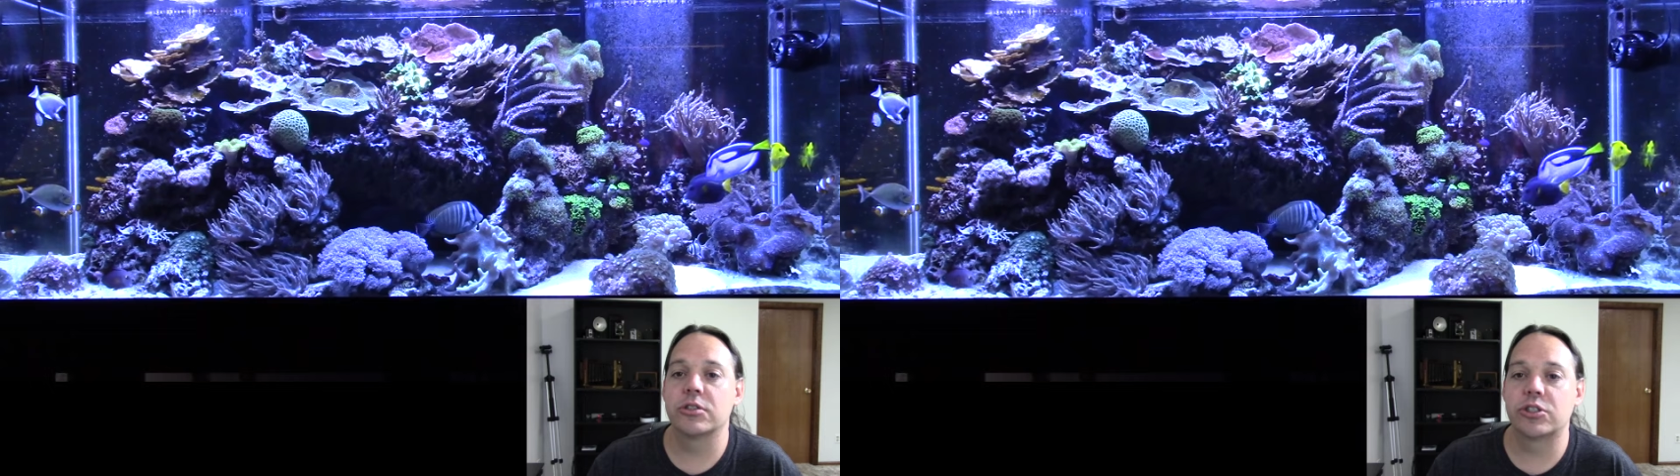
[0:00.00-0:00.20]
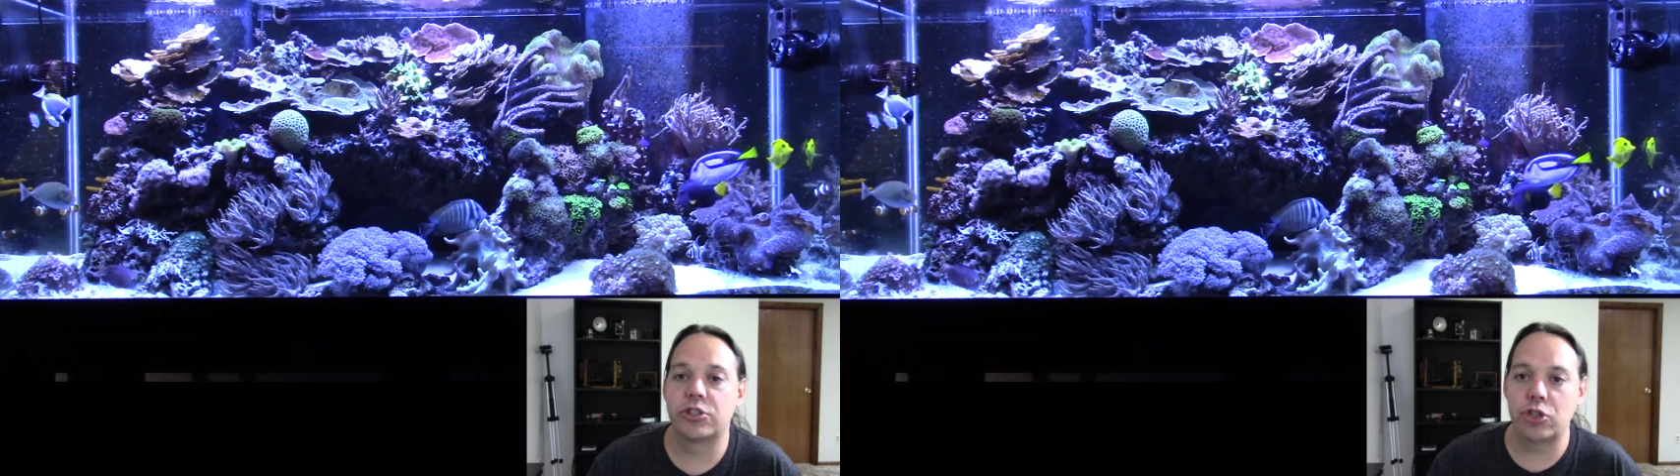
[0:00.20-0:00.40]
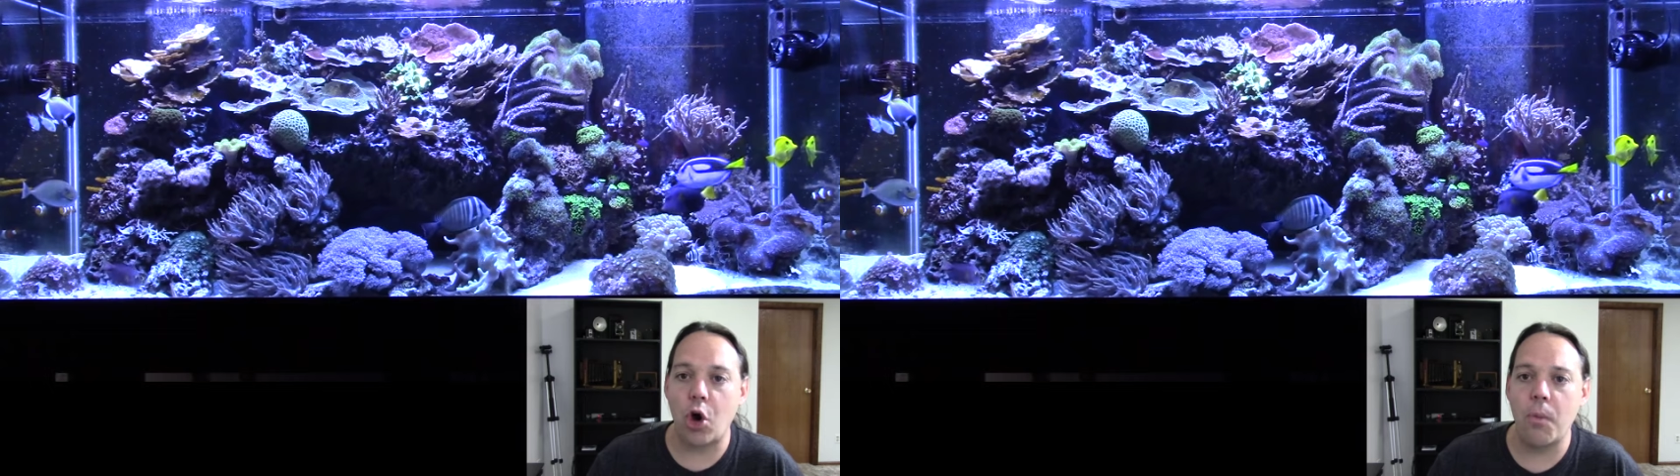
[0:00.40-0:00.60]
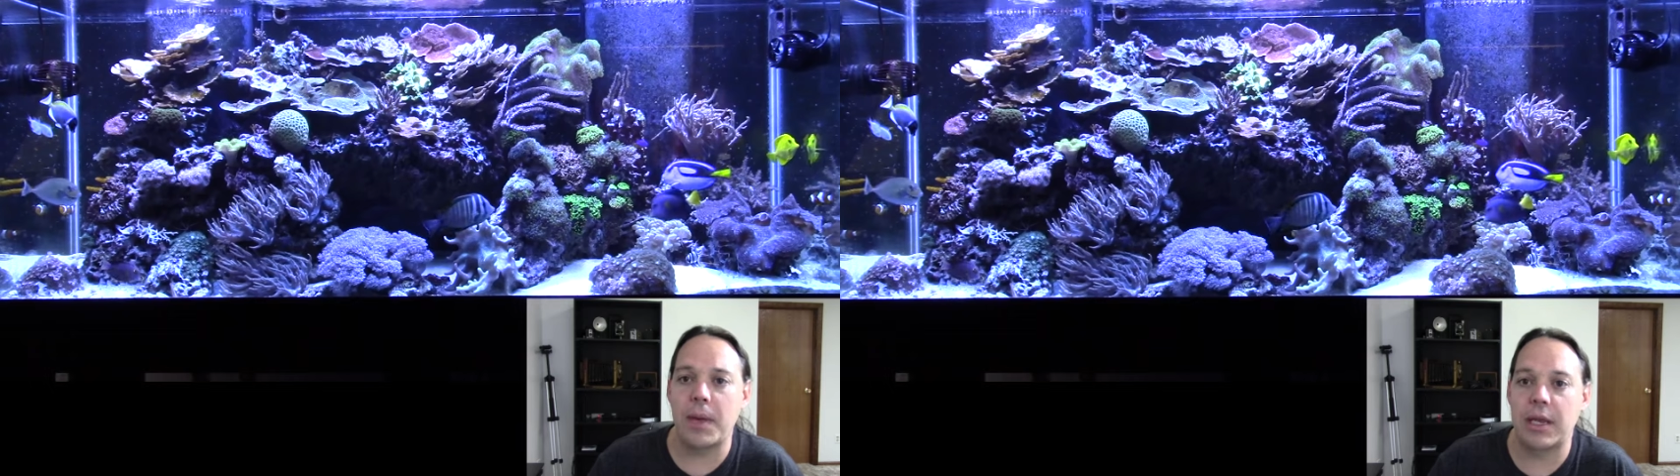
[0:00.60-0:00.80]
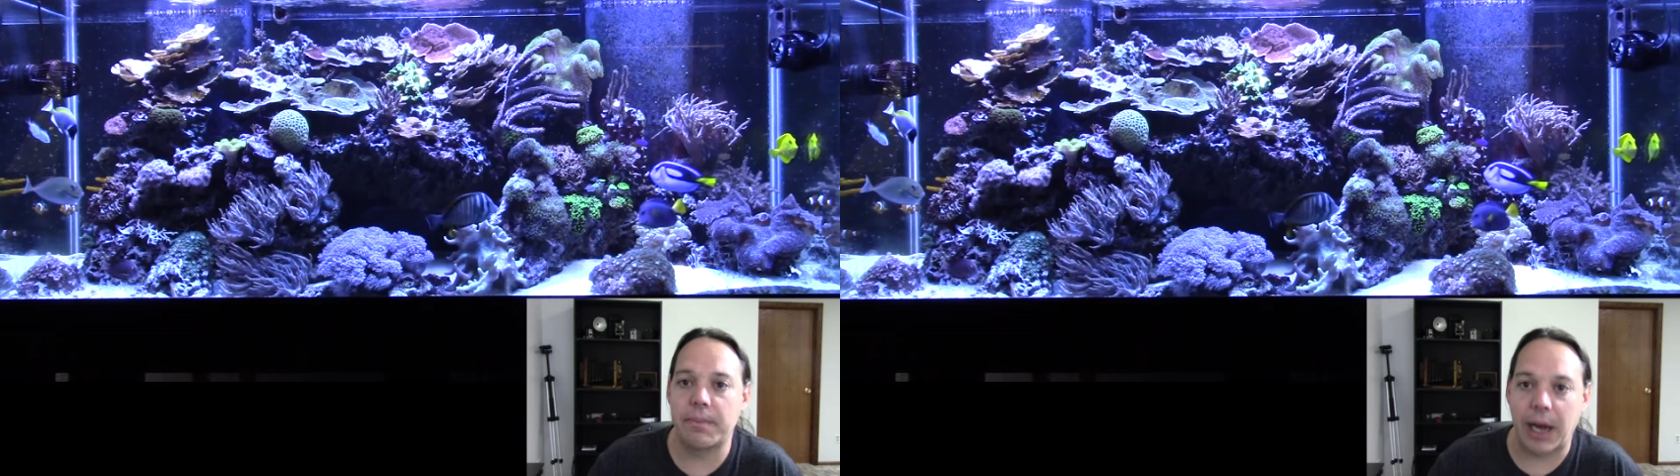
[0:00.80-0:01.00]
so
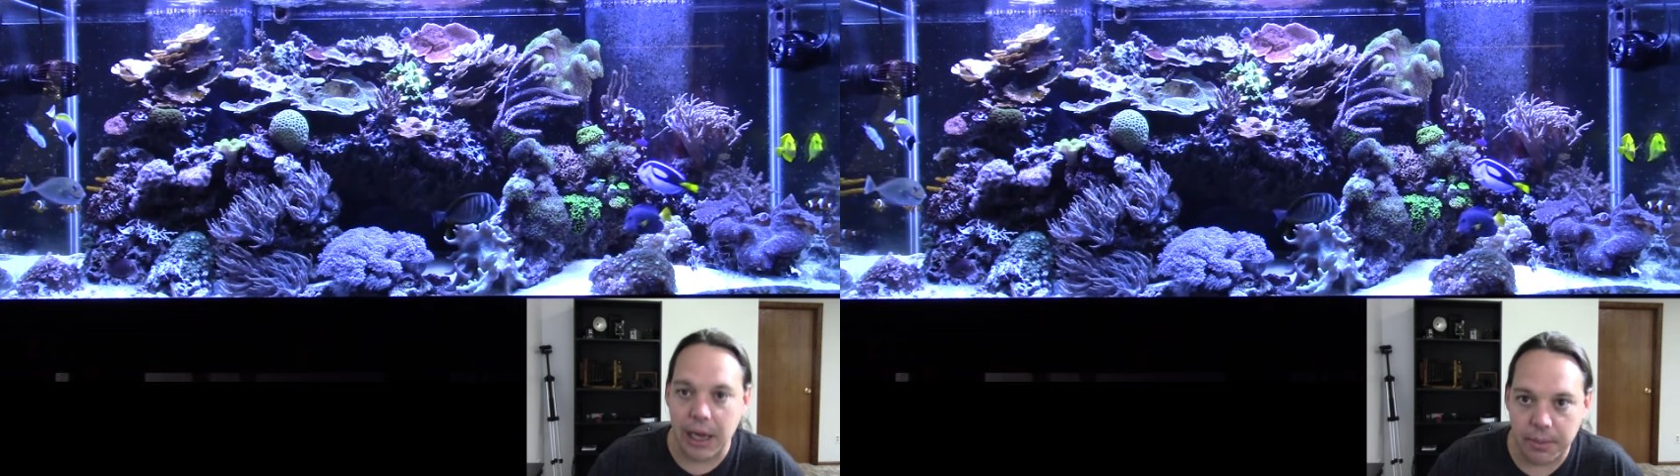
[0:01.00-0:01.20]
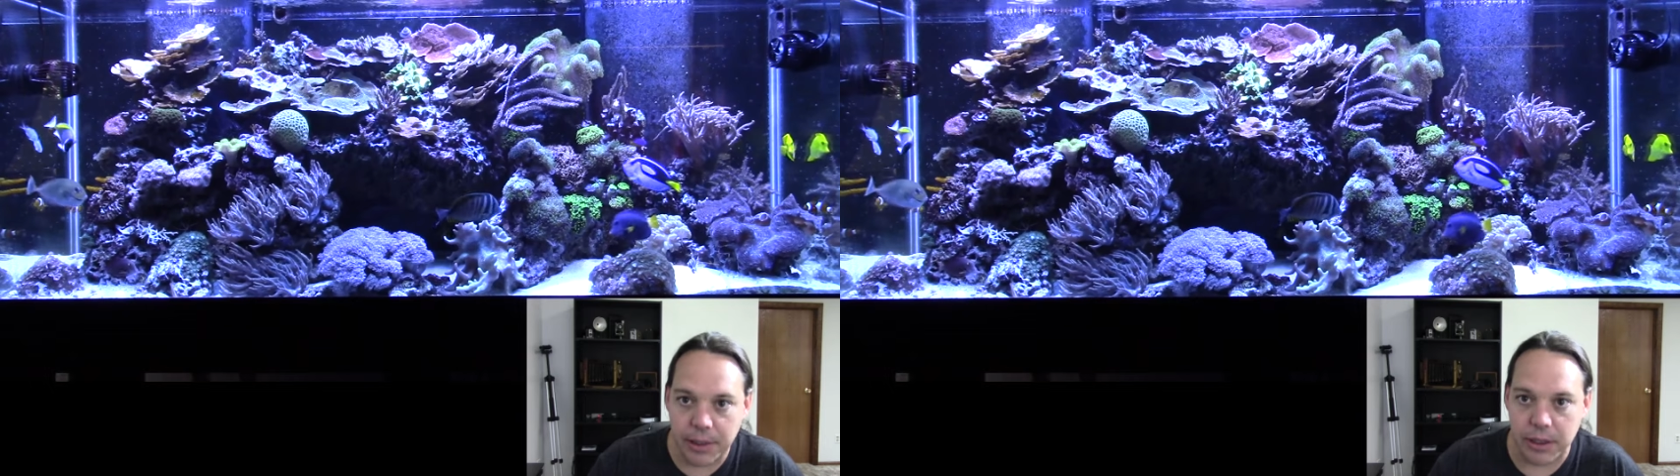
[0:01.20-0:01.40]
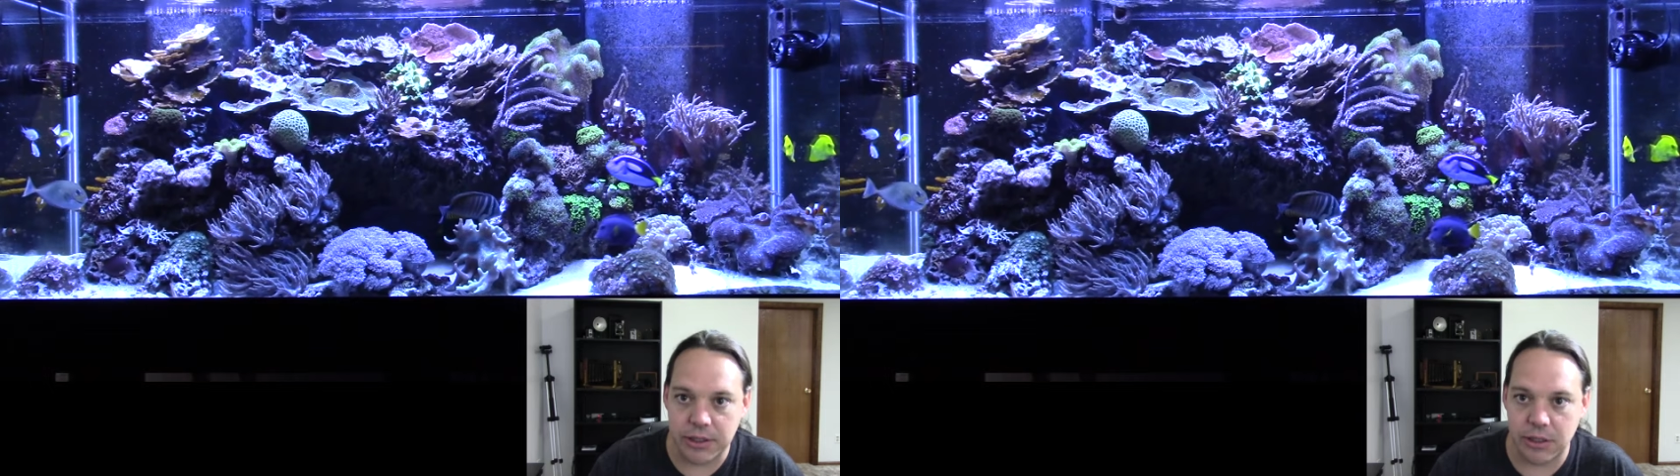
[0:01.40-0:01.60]
many biopellets